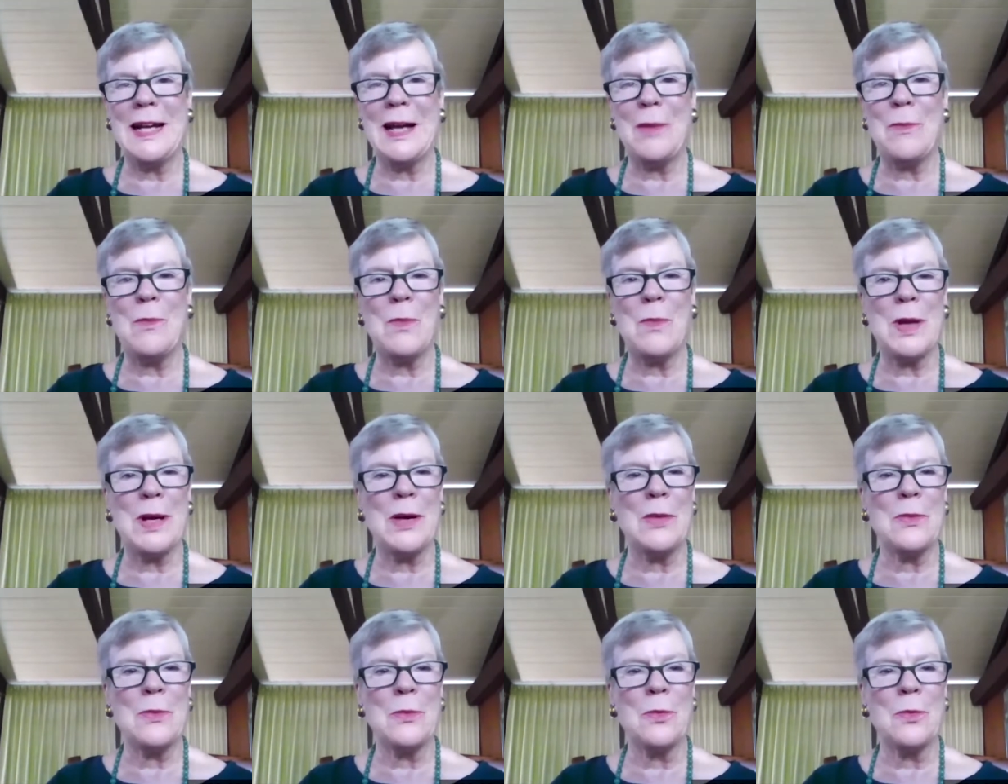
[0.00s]
I'm
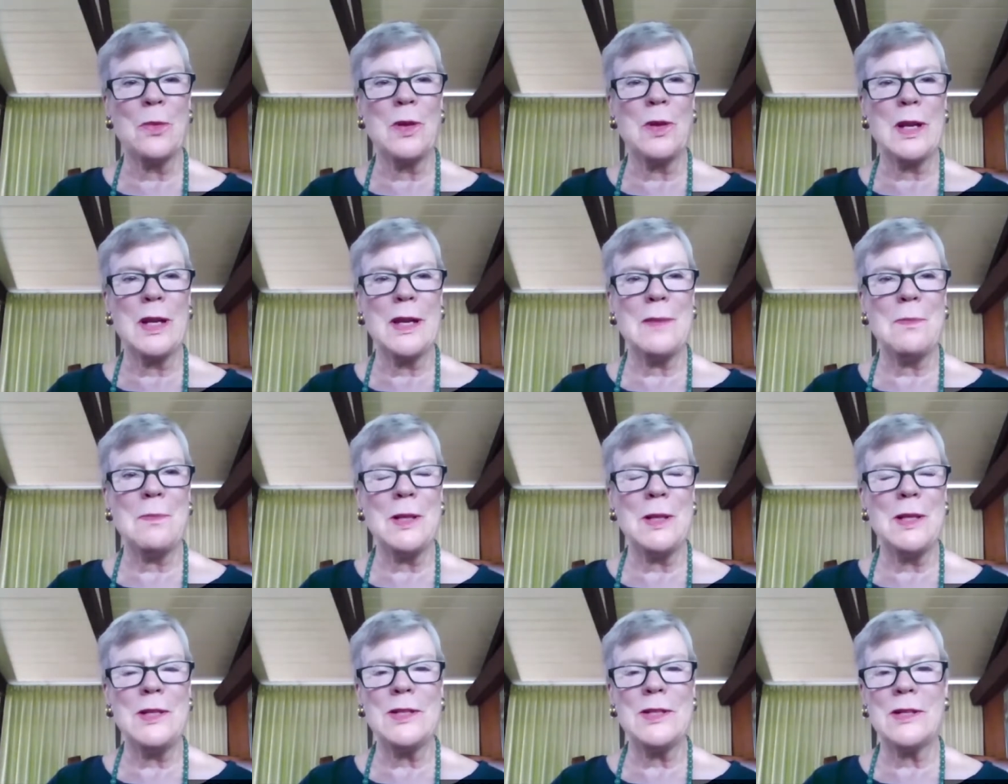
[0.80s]
uh, really
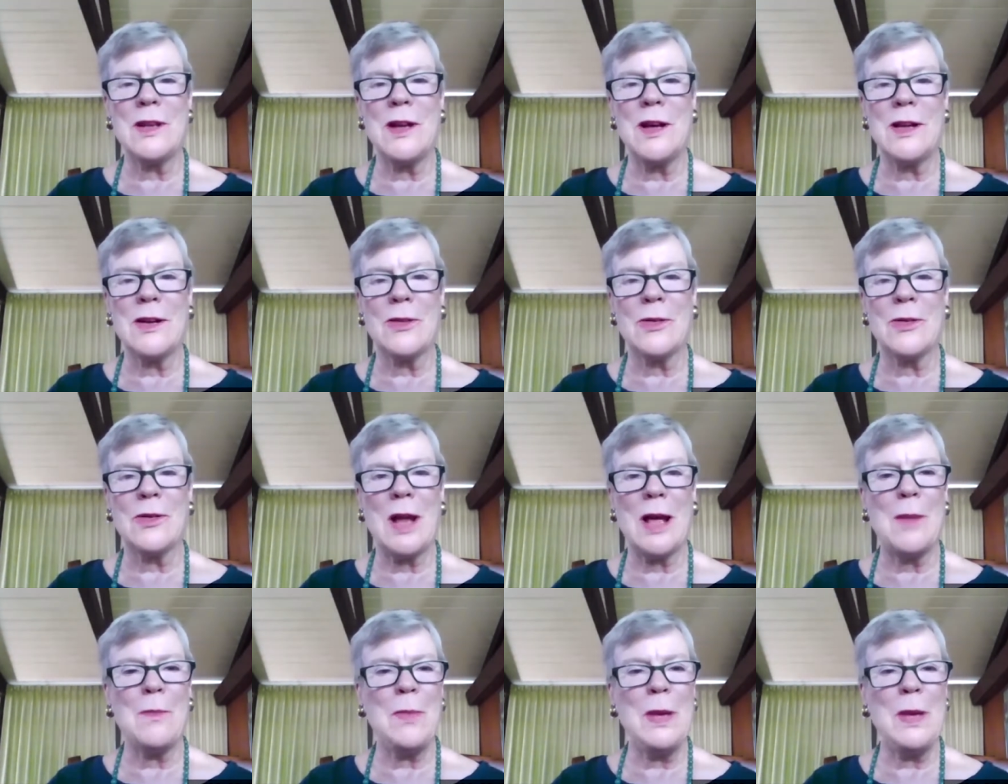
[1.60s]
pleased and
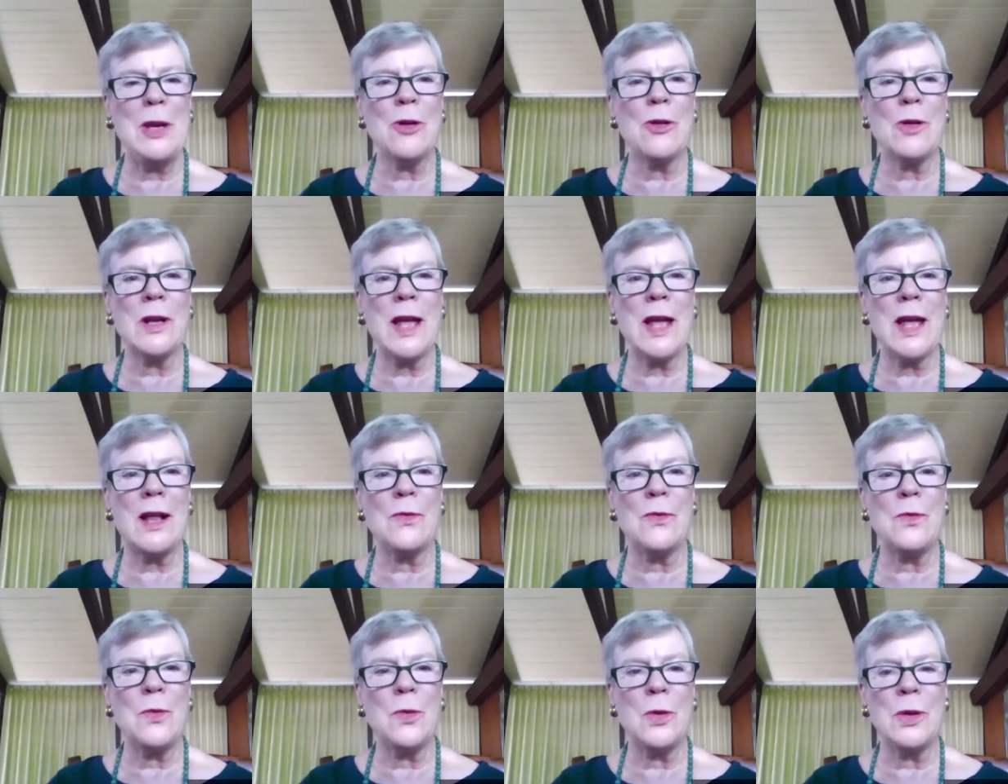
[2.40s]
honored. I'm here in
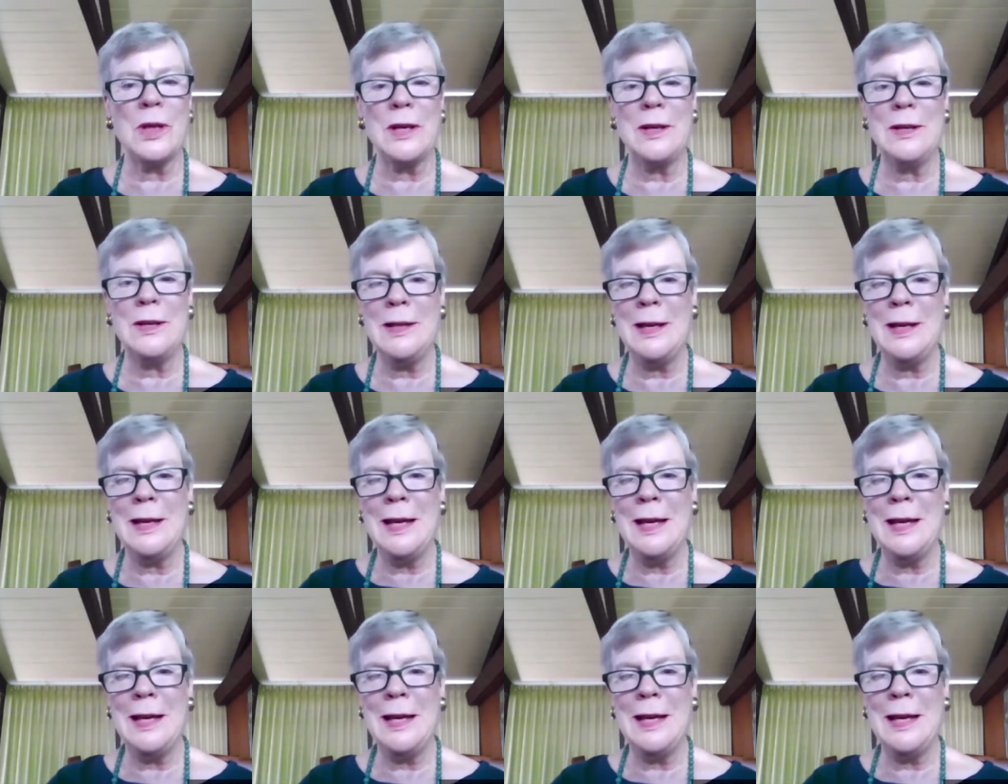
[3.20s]
California,